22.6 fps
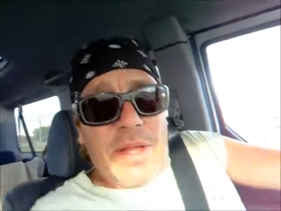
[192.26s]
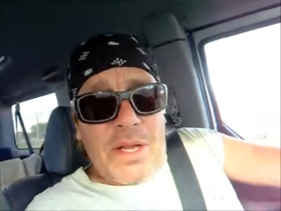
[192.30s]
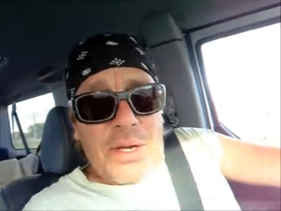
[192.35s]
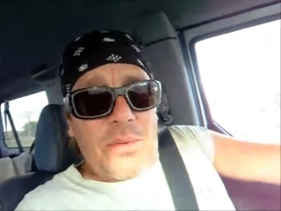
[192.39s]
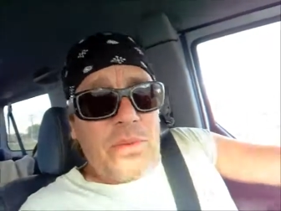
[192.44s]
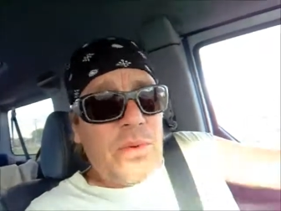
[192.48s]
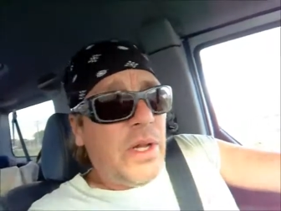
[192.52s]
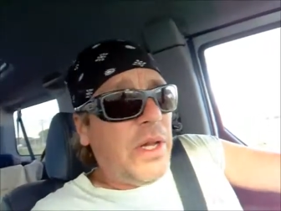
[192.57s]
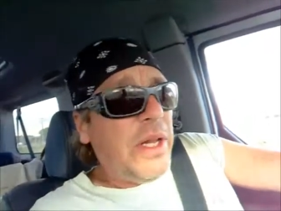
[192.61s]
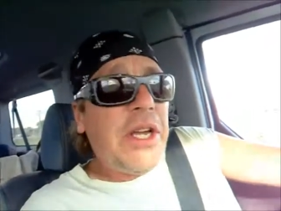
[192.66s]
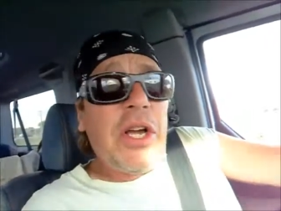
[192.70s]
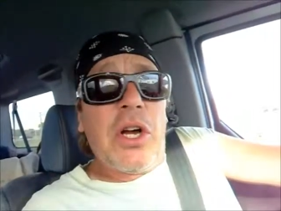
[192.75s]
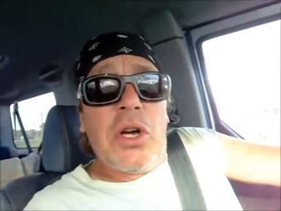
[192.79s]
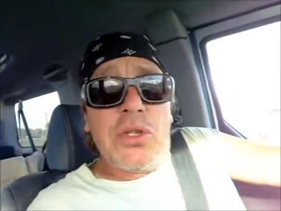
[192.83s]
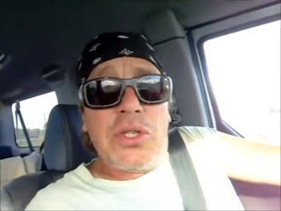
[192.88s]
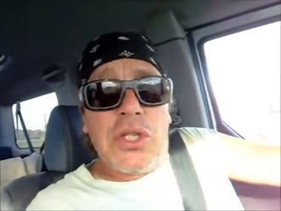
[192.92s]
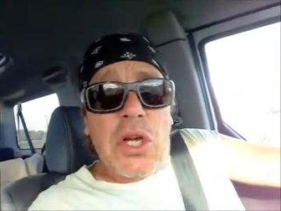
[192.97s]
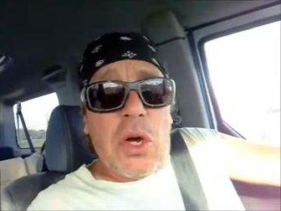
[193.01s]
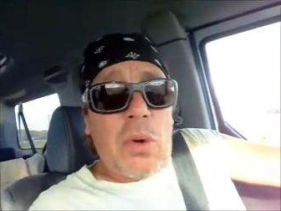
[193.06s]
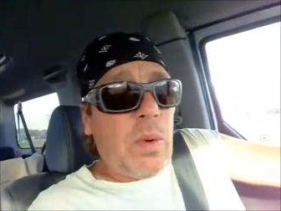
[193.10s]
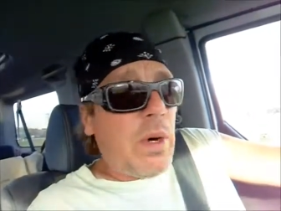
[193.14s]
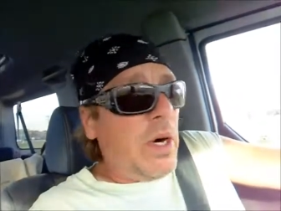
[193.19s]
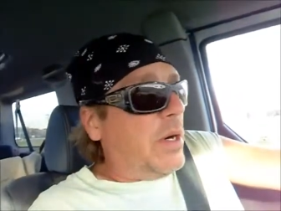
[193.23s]
really goes
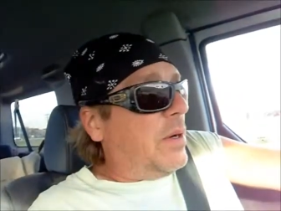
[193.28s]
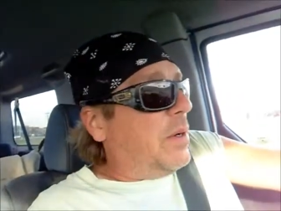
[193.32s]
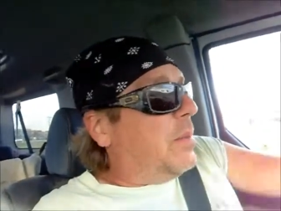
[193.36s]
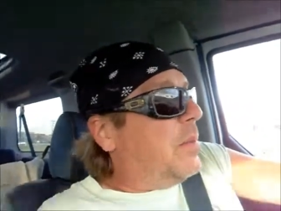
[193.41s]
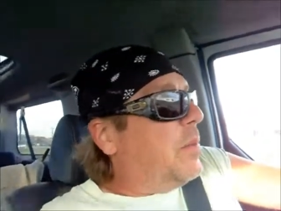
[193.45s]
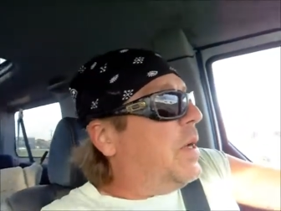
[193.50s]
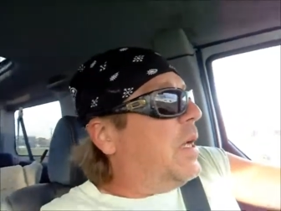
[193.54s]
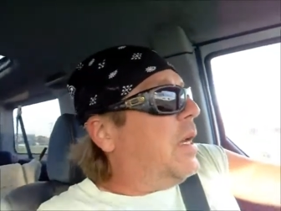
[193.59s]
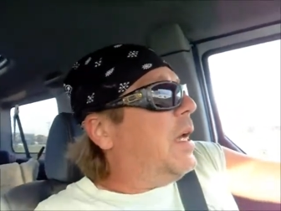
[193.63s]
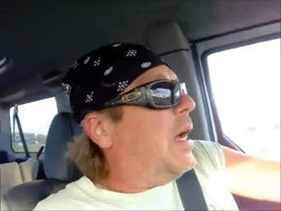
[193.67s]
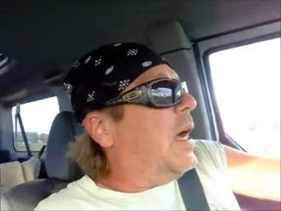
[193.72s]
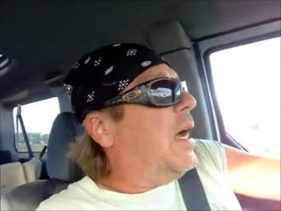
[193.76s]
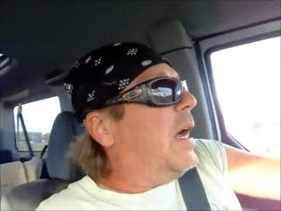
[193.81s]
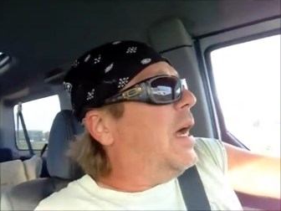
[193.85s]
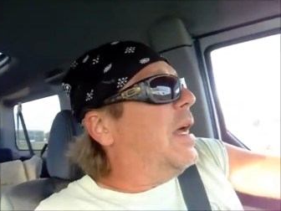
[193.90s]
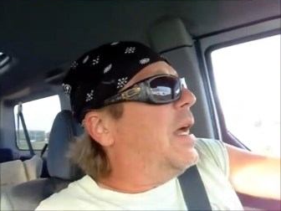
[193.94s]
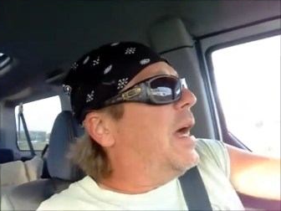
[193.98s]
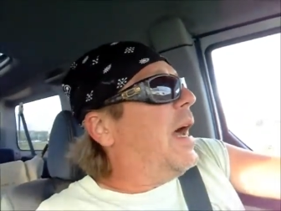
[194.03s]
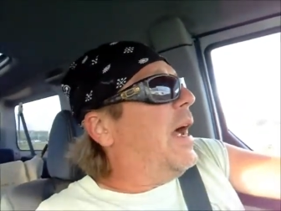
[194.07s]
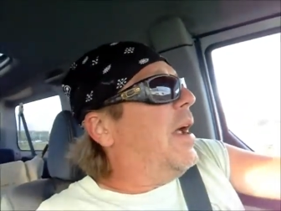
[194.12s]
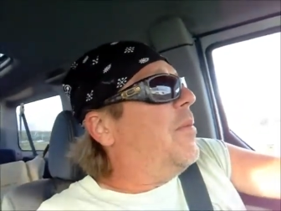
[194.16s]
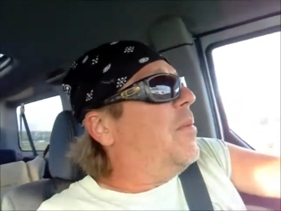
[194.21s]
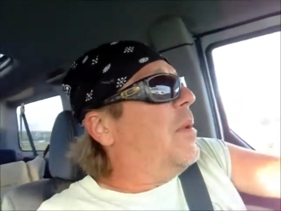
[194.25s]
nowhere, but uh,
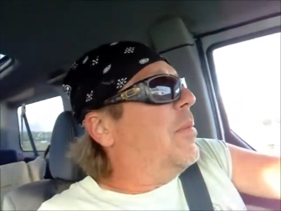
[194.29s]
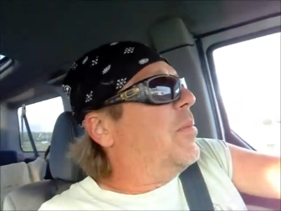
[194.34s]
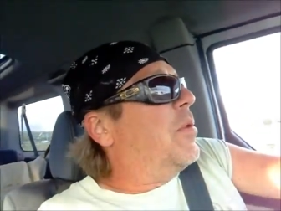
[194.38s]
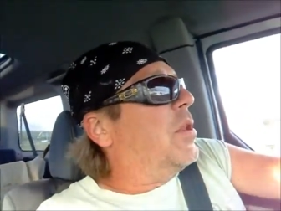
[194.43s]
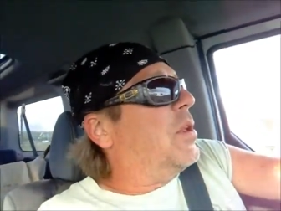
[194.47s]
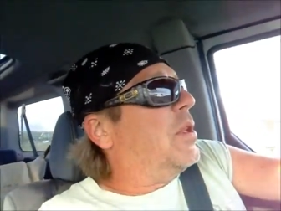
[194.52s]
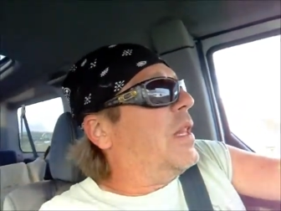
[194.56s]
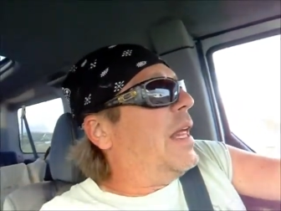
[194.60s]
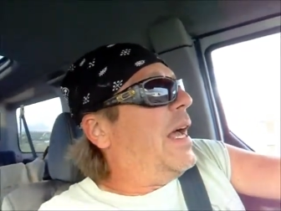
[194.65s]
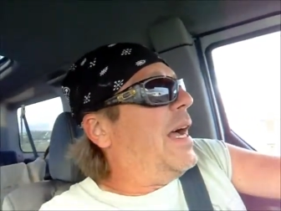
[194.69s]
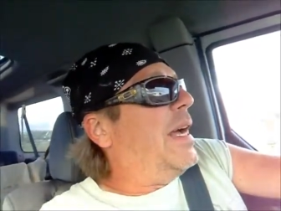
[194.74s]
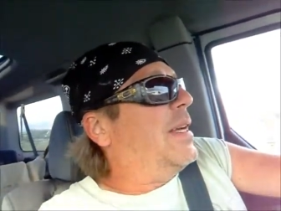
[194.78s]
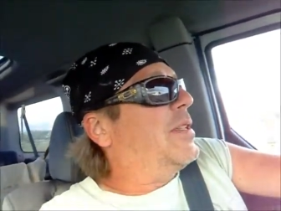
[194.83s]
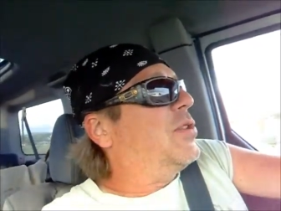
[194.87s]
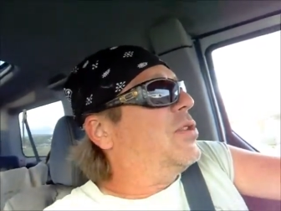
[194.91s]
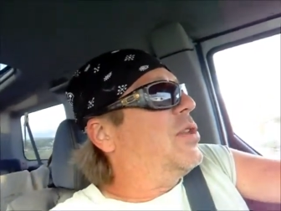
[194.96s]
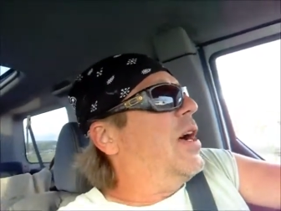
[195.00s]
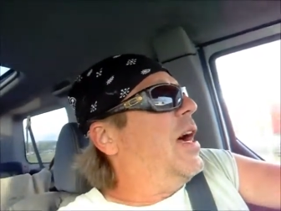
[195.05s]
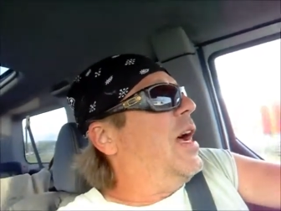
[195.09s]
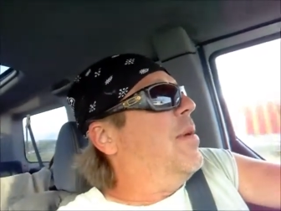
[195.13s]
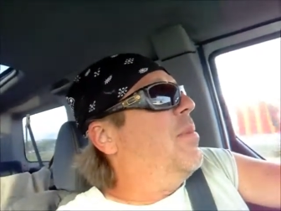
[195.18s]
I remember the last time